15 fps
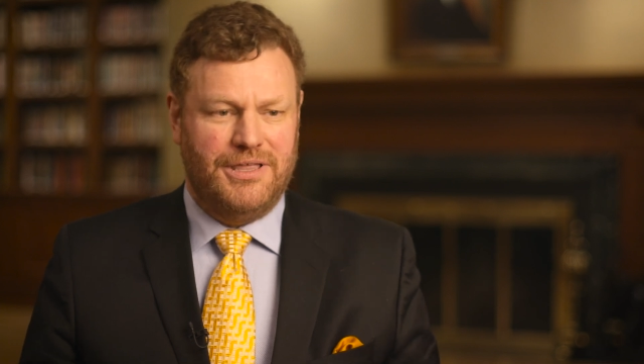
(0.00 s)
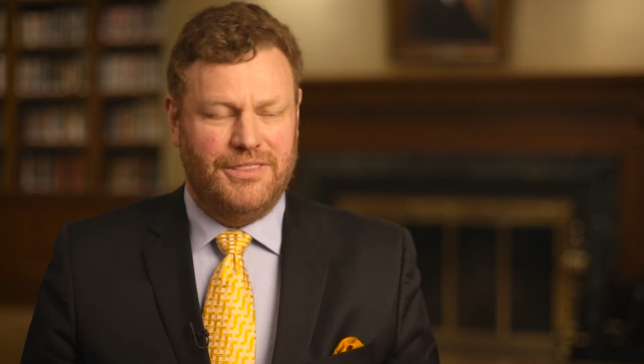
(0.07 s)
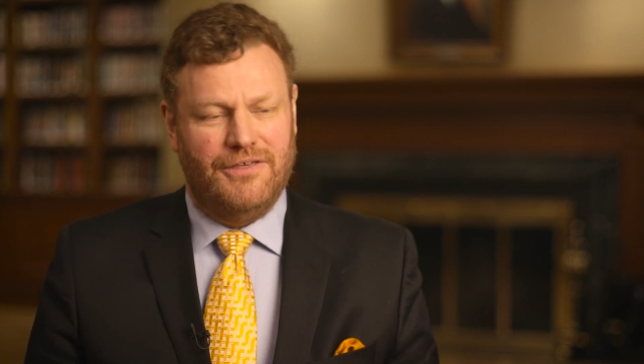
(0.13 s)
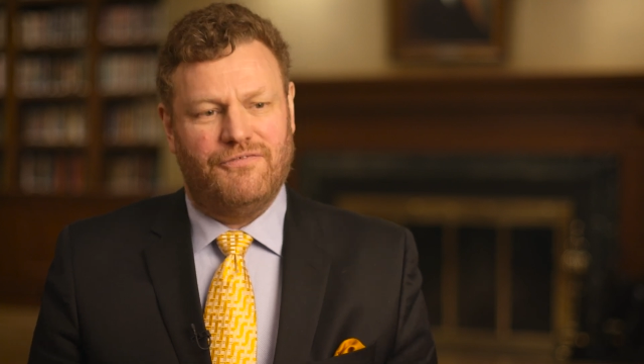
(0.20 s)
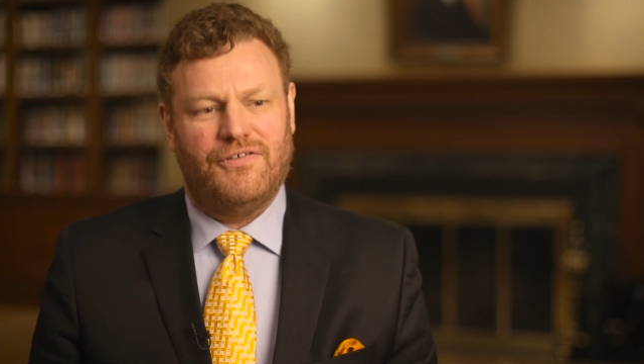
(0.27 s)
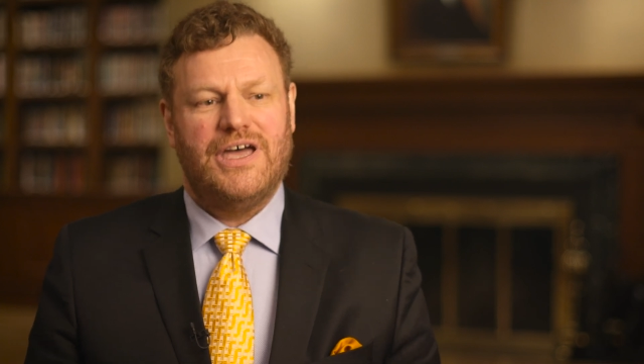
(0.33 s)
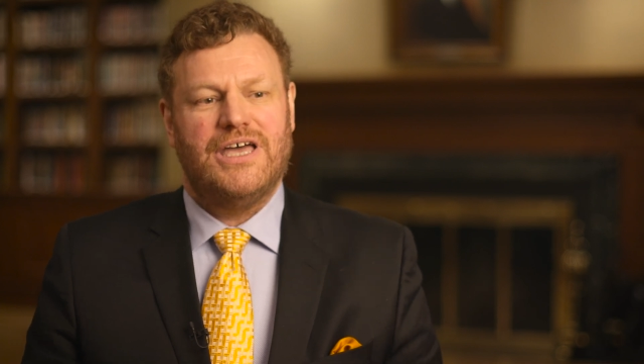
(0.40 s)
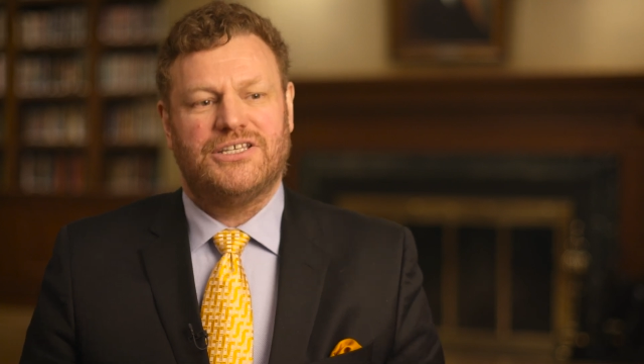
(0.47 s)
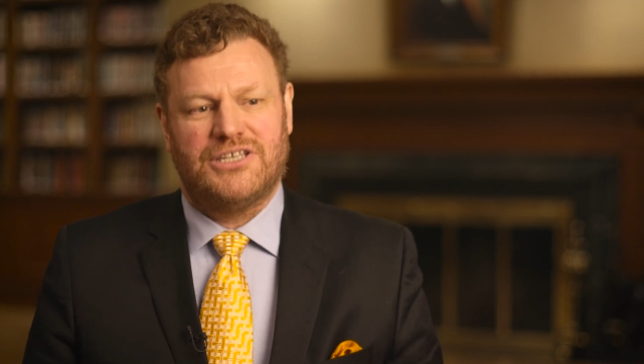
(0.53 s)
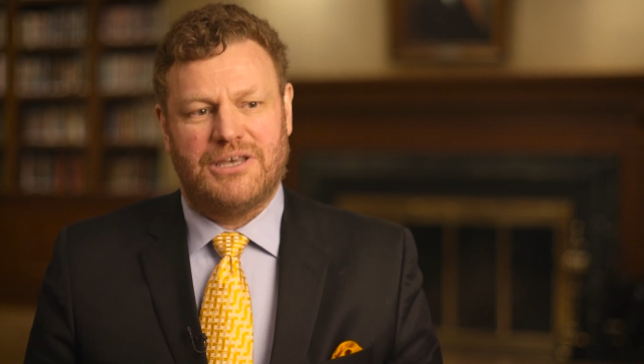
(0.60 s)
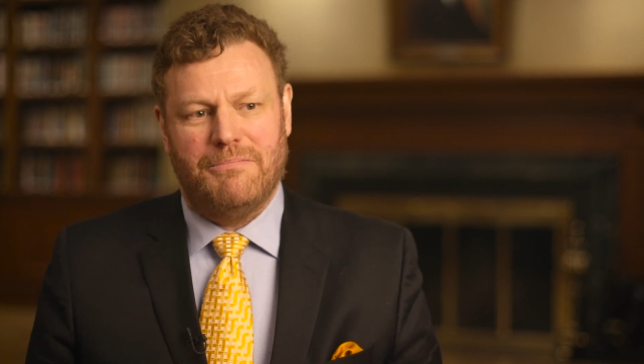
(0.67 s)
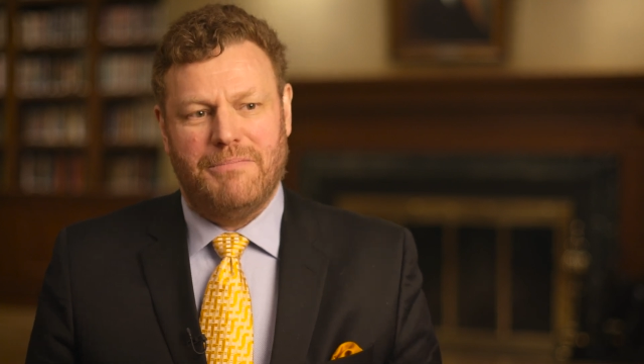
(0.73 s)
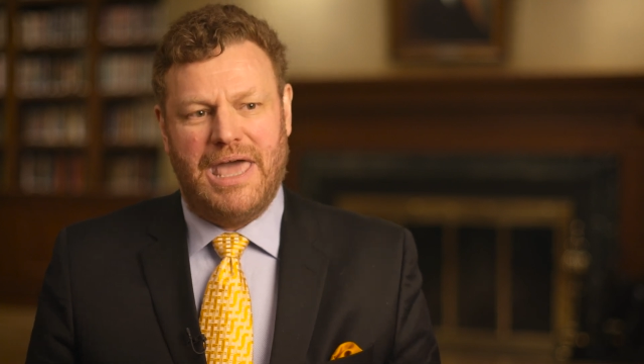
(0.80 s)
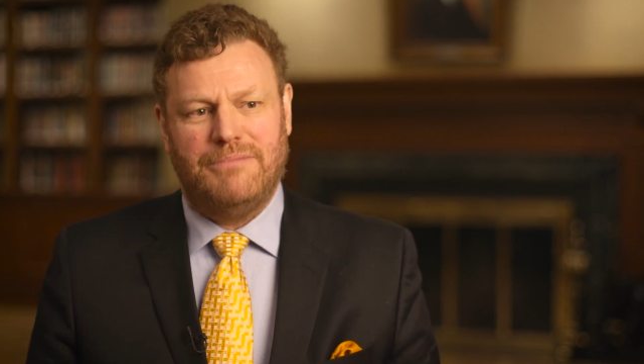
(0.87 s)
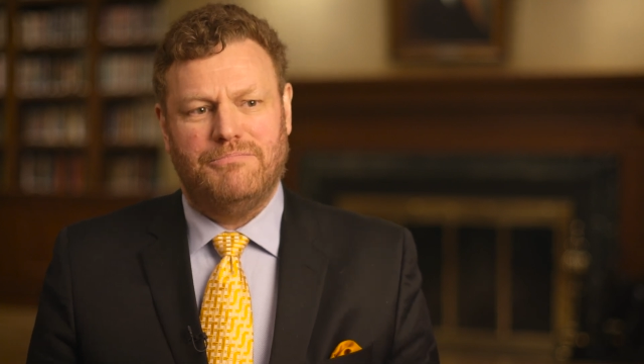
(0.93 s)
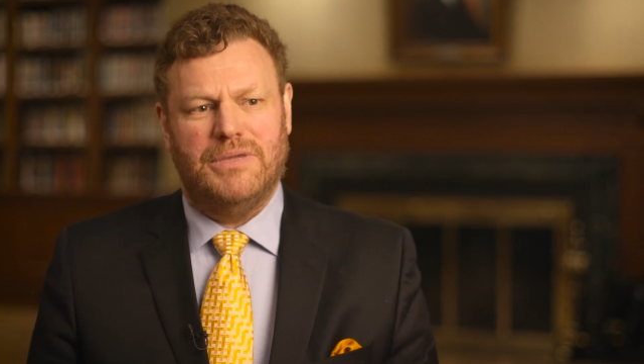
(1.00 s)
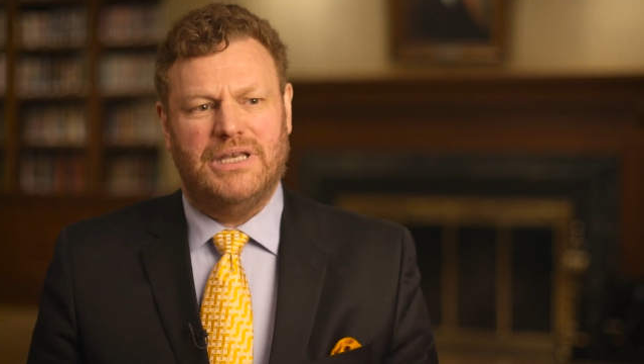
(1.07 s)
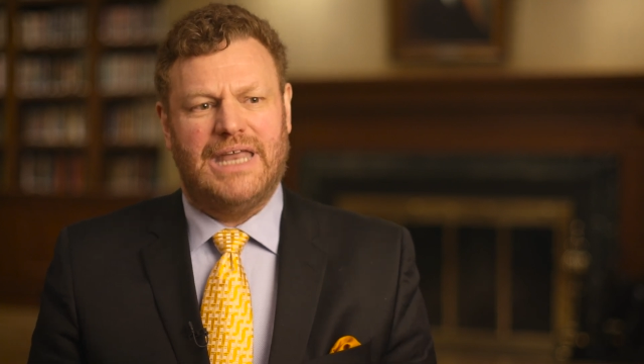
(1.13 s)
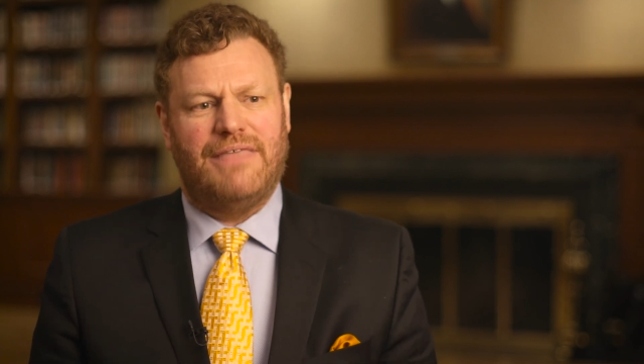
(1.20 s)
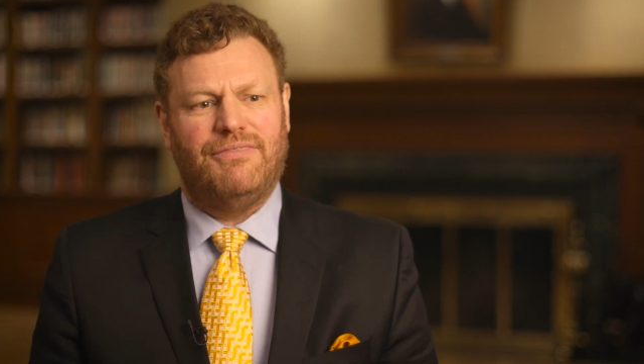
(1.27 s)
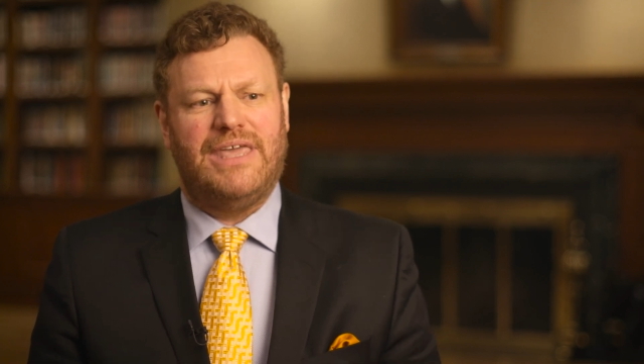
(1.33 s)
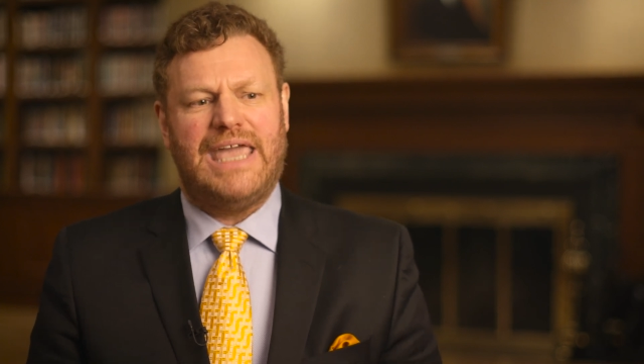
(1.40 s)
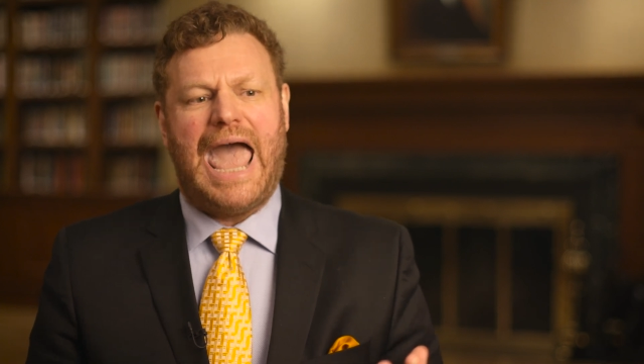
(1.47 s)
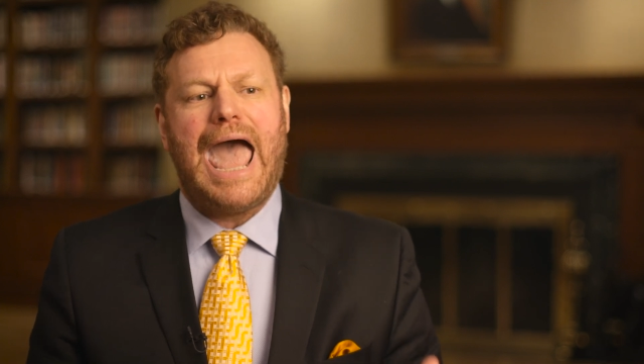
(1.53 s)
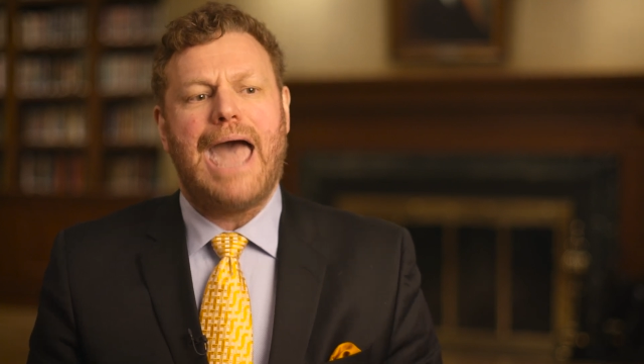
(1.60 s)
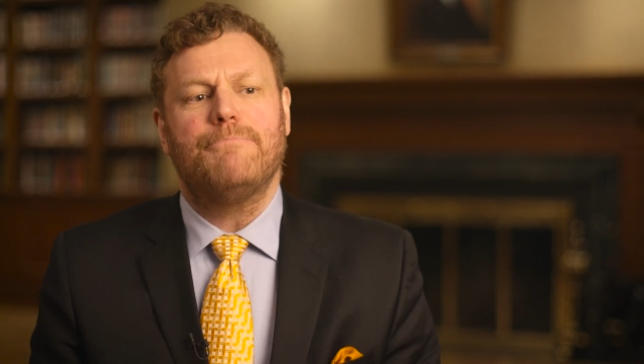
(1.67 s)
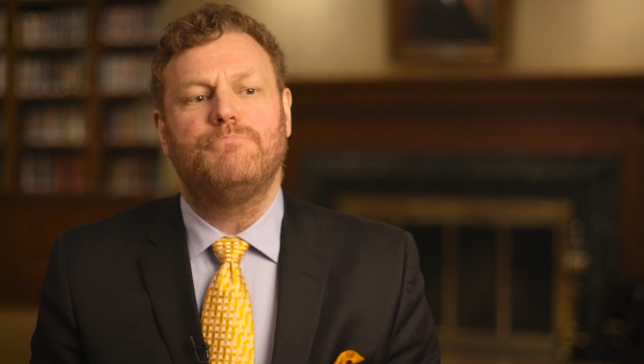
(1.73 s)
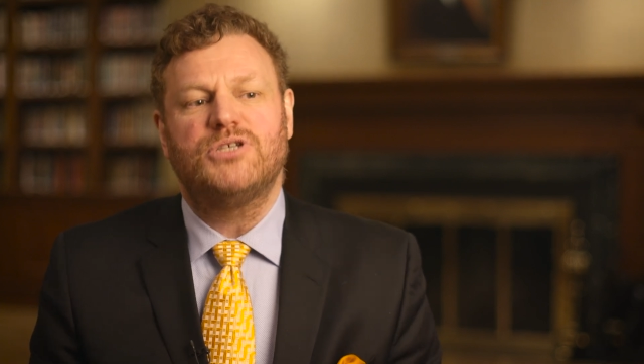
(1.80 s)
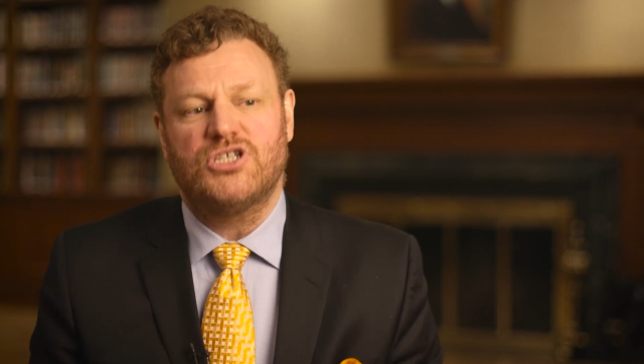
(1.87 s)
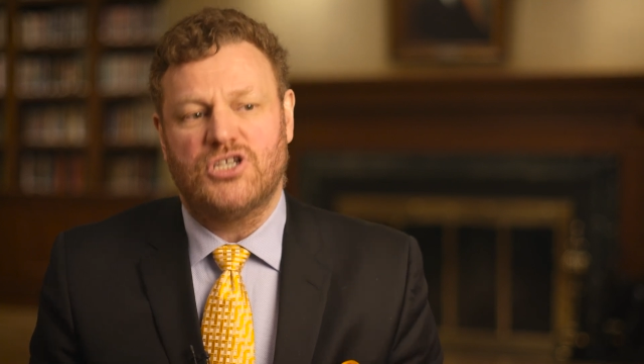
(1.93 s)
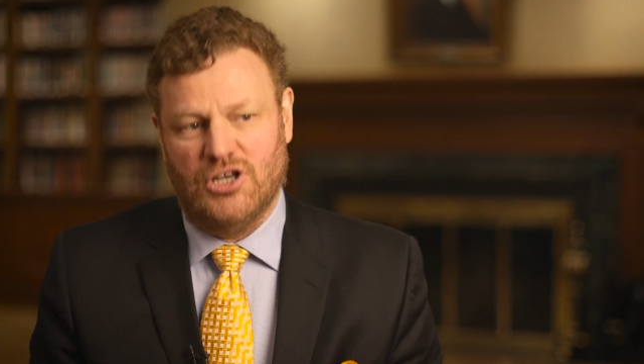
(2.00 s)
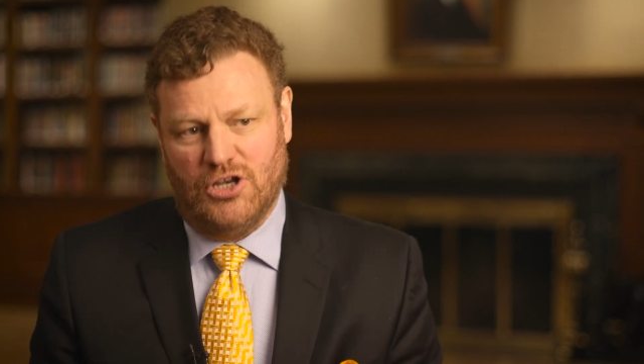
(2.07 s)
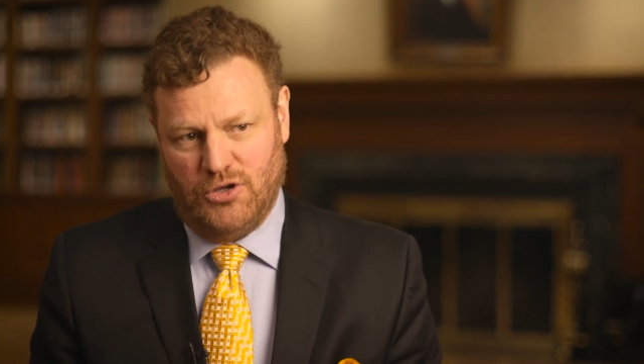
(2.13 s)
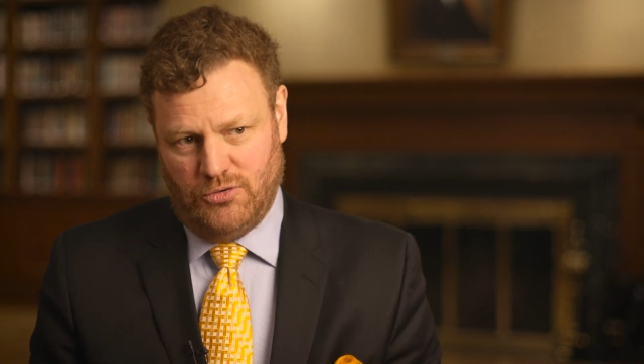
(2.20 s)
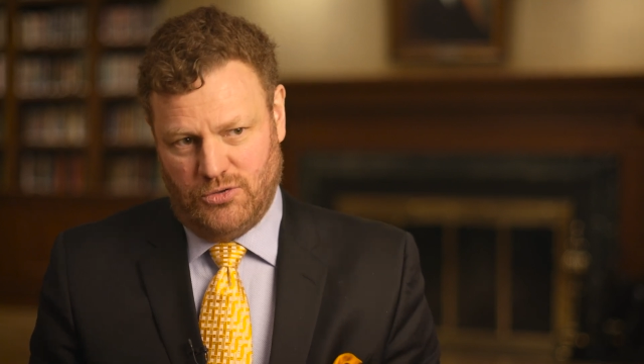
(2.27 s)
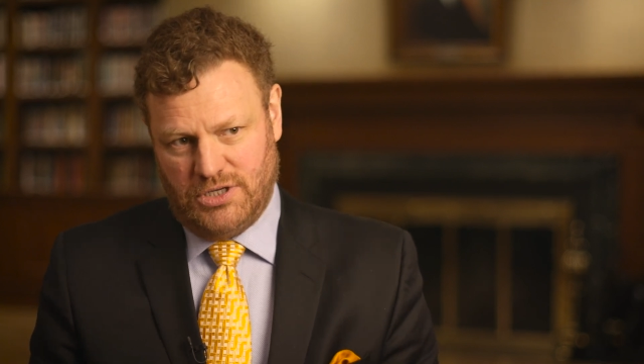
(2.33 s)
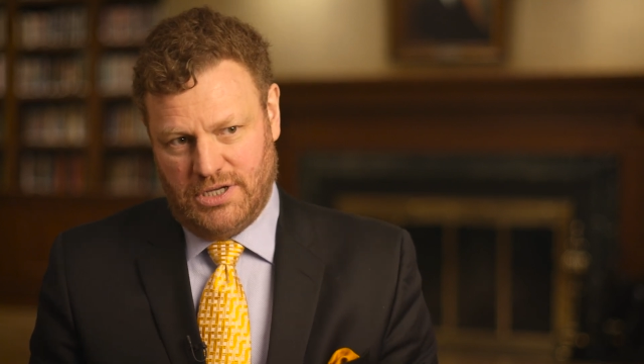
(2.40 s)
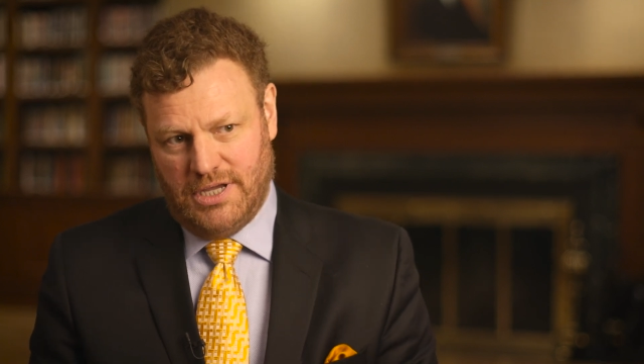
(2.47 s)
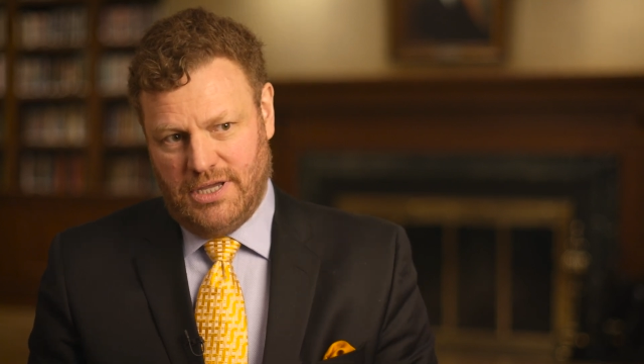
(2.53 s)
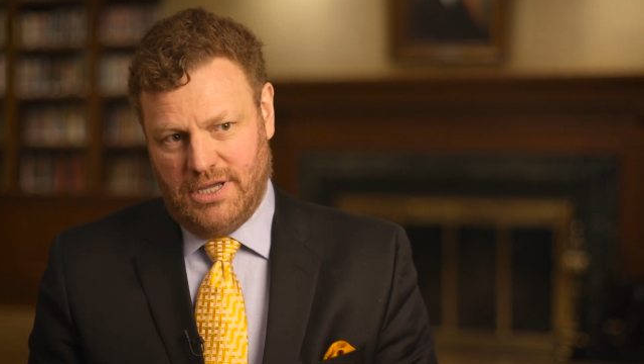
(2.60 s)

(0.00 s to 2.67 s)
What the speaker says: and the First Amendment and the absolute.